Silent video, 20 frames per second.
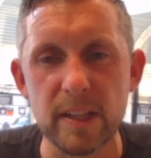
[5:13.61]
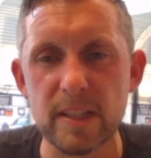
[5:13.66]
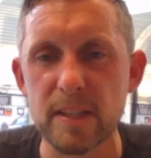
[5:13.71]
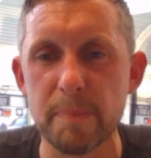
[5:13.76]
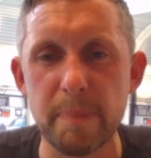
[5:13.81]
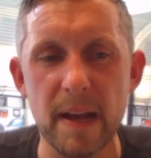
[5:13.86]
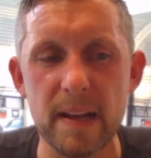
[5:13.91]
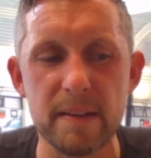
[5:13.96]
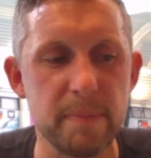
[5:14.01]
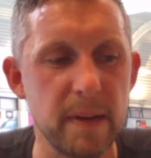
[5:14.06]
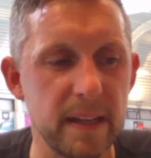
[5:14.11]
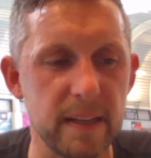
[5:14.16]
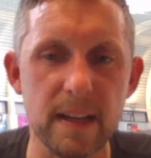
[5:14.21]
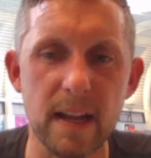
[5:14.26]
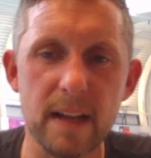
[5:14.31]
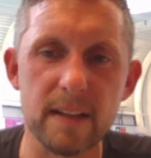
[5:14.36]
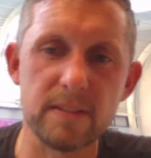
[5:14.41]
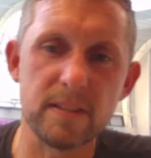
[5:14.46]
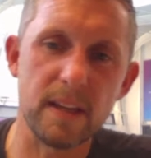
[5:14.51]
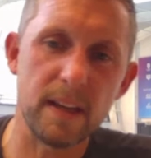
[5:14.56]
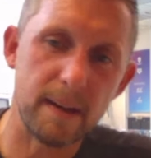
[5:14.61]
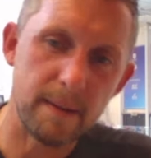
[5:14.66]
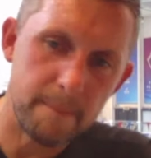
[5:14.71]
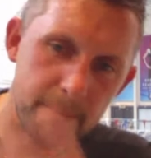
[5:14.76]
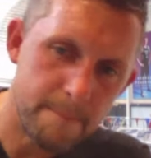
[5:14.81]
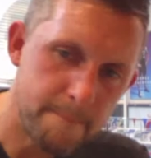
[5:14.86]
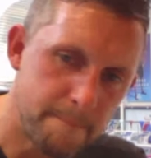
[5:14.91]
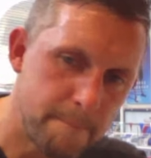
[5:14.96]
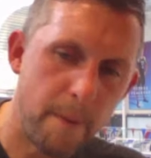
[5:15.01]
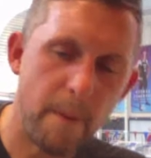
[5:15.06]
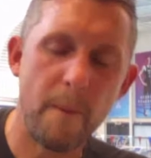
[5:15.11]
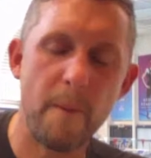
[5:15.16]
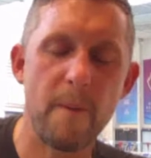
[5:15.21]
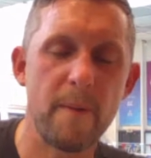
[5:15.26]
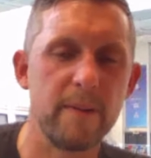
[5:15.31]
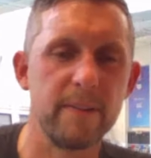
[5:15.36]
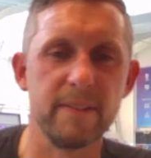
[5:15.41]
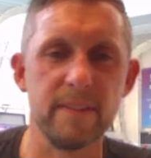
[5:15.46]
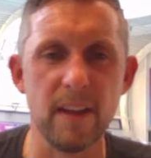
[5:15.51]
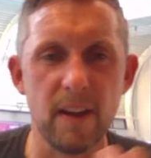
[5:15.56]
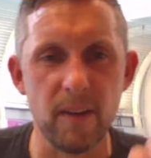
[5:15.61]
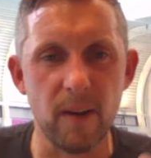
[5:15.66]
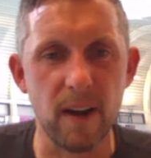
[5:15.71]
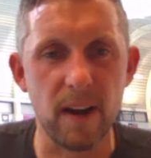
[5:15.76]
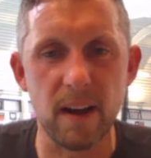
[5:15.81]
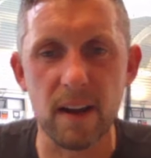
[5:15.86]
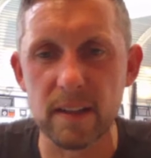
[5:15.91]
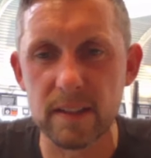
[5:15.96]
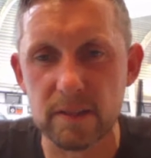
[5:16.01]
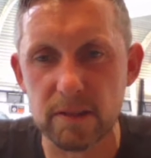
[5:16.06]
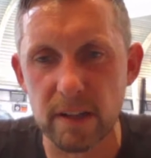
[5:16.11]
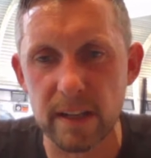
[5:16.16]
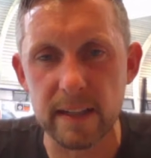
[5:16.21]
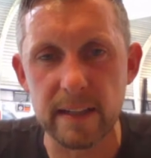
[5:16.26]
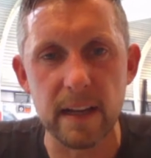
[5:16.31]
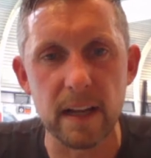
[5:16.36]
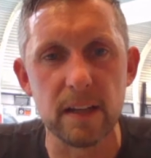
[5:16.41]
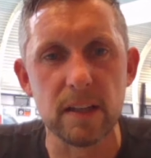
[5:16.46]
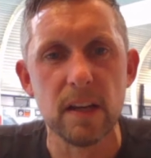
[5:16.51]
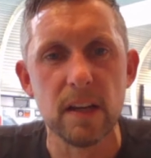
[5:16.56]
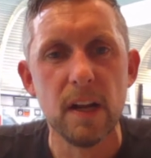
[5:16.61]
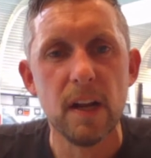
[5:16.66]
You put it to bed, mate. That's it. No, I agree.